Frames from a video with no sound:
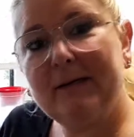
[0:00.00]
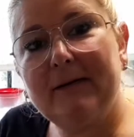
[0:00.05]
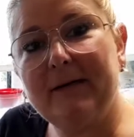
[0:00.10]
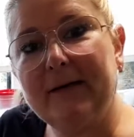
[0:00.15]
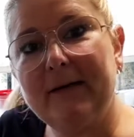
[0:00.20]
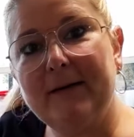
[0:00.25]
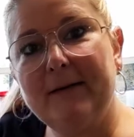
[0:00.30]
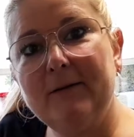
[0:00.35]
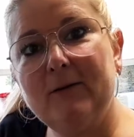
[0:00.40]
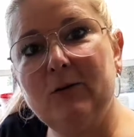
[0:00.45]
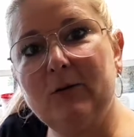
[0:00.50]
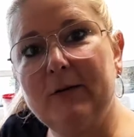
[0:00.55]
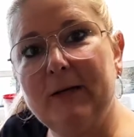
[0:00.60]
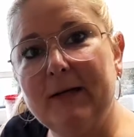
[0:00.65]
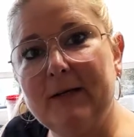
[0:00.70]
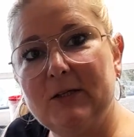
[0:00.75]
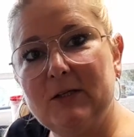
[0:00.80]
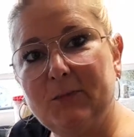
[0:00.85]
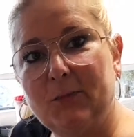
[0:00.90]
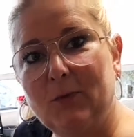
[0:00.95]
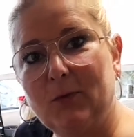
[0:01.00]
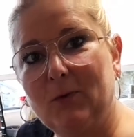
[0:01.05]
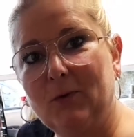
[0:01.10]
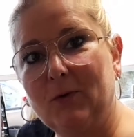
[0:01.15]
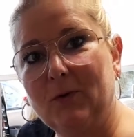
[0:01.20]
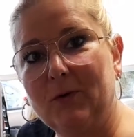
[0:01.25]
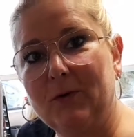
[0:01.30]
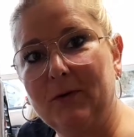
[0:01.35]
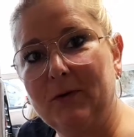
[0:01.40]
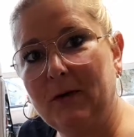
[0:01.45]

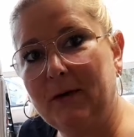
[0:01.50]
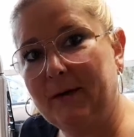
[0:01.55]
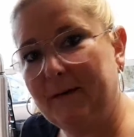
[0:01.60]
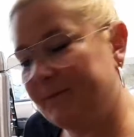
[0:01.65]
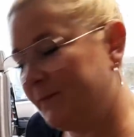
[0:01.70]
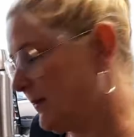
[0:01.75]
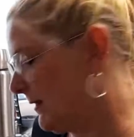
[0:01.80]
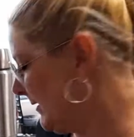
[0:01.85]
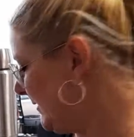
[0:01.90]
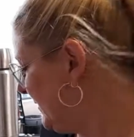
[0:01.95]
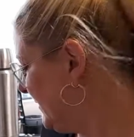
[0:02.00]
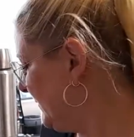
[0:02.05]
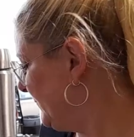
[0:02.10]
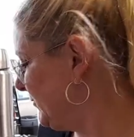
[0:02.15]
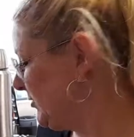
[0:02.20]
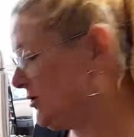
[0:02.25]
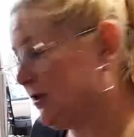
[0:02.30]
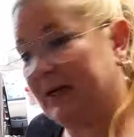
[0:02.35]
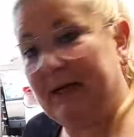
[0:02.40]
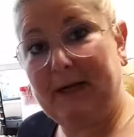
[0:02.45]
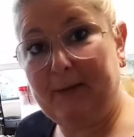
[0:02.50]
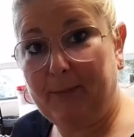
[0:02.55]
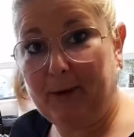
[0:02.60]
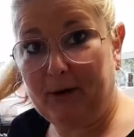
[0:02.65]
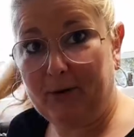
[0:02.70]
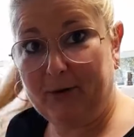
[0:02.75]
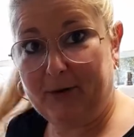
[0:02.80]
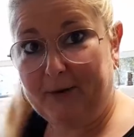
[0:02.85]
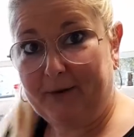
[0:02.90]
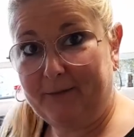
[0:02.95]
teaspoon chili
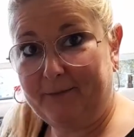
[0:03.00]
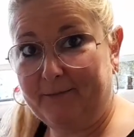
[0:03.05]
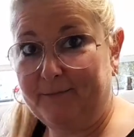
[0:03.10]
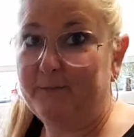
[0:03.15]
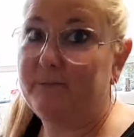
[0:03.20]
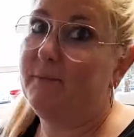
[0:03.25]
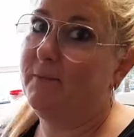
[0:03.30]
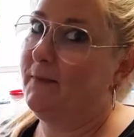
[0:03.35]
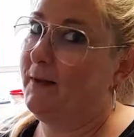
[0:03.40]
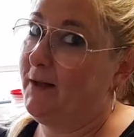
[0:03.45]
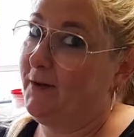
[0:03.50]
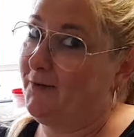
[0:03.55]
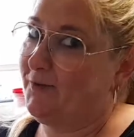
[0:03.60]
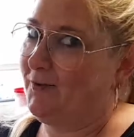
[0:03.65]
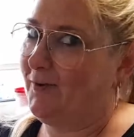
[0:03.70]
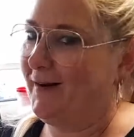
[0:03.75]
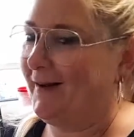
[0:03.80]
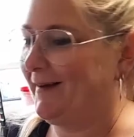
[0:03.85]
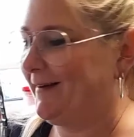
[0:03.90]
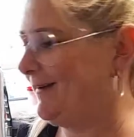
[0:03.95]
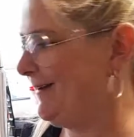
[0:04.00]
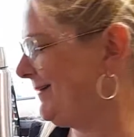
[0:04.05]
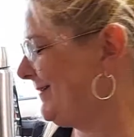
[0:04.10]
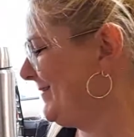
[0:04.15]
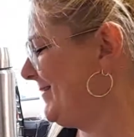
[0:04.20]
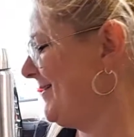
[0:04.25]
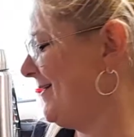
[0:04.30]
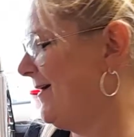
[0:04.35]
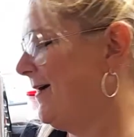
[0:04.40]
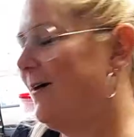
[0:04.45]
powder, if you like it.
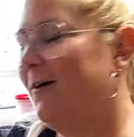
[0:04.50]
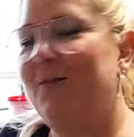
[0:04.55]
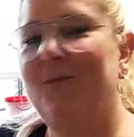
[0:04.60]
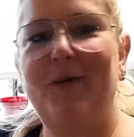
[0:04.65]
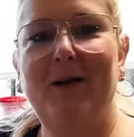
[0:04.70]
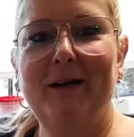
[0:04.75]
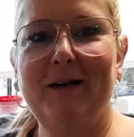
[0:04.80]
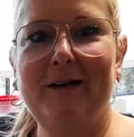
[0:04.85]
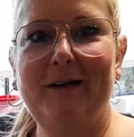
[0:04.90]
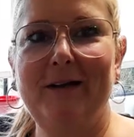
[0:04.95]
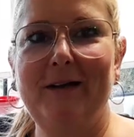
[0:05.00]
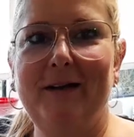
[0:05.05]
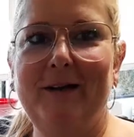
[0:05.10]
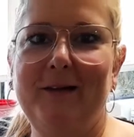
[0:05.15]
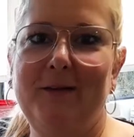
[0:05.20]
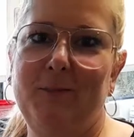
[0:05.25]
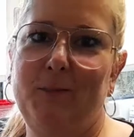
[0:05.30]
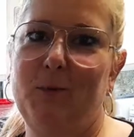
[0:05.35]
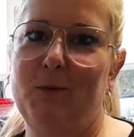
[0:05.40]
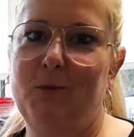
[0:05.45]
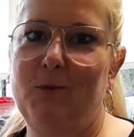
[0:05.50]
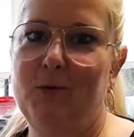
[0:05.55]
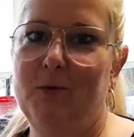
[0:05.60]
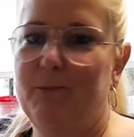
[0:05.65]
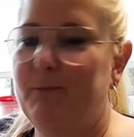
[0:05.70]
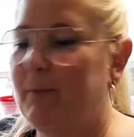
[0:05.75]
1 teaspoon